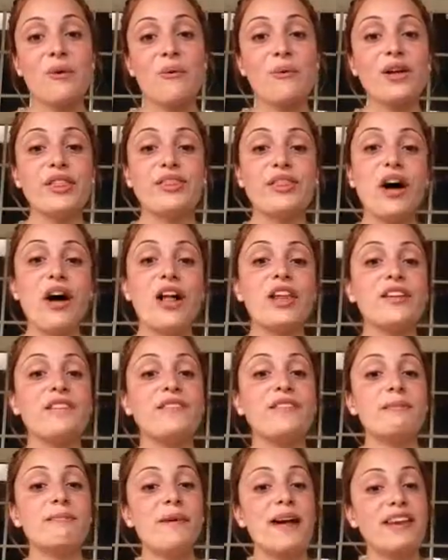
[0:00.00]
With all of
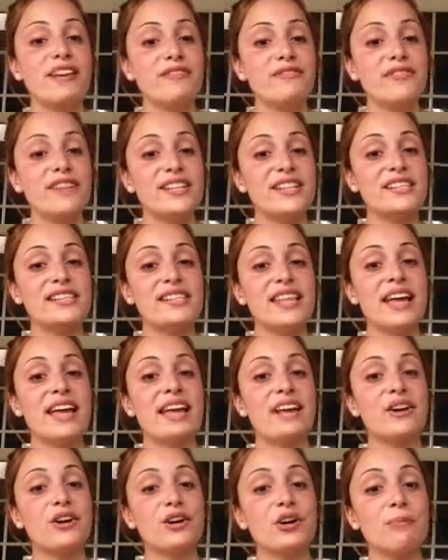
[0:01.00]
the benefits
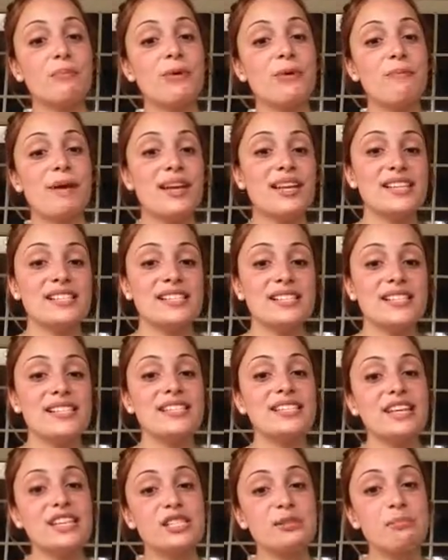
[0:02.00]
that herbal medicine
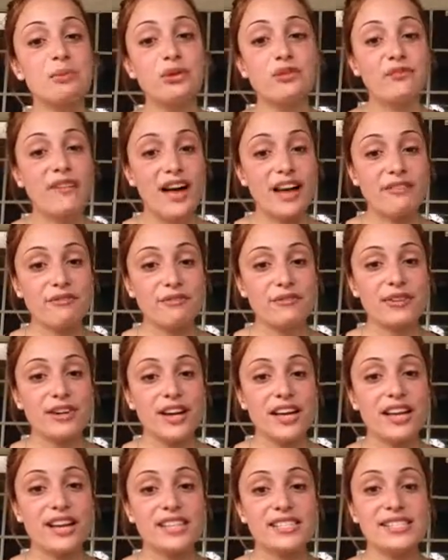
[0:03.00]
does provide for
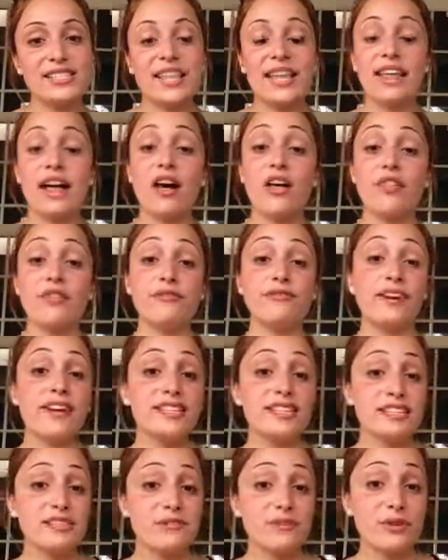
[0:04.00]
us, all the
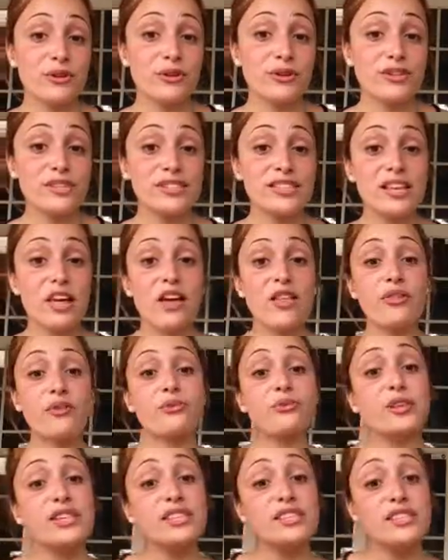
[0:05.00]
festivals, all the
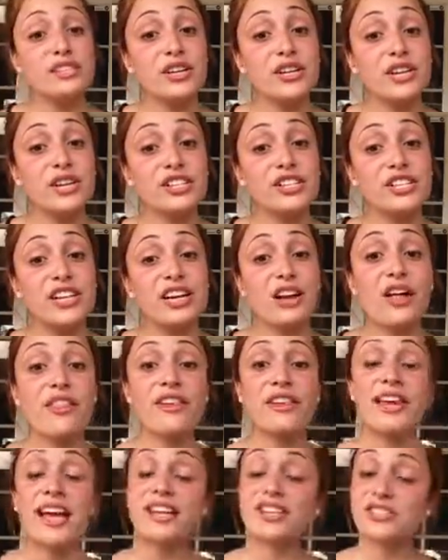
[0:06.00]
research, and all
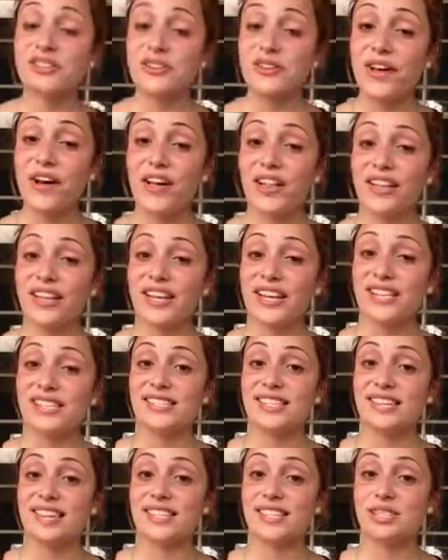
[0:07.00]
the national holidays
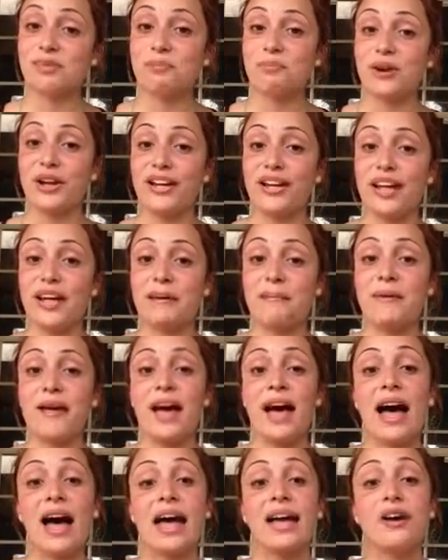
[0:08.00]
that it's sprung up,
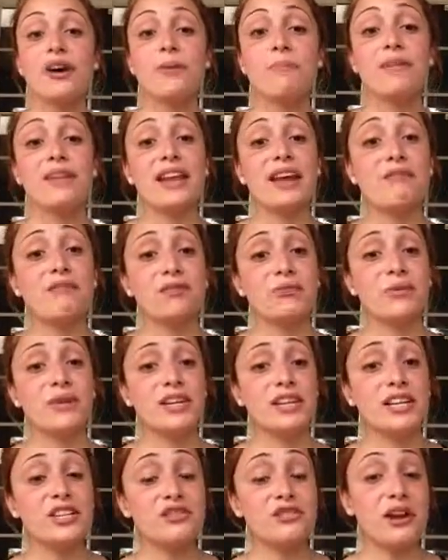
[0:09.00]
I hope that
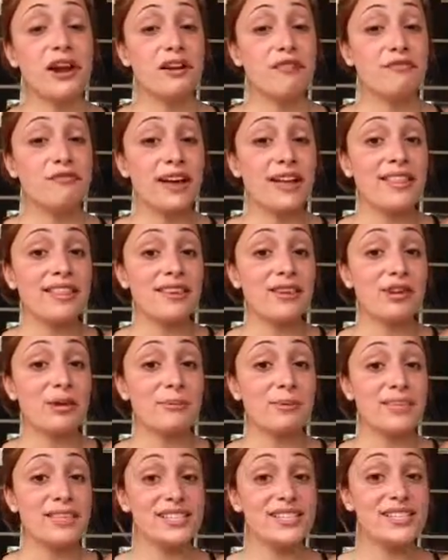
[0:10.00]
everyone can try to find the
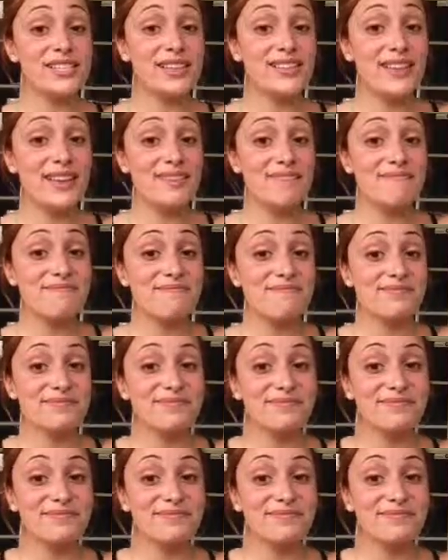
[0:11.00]
herbalist in them.